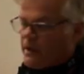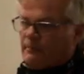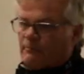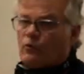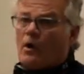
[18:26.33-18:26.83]

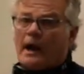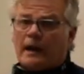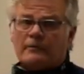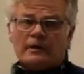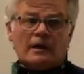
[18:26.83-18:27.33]
primed,
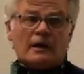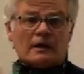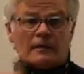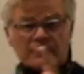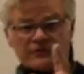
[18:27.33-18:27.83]
and I'm going to
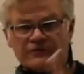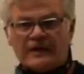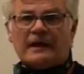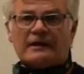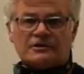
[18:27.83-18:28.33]
sand it
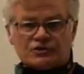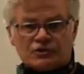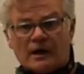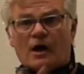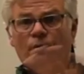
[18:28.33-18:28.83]
and show you how
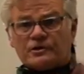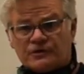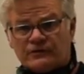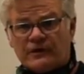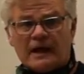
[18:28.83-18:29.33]
we should sand the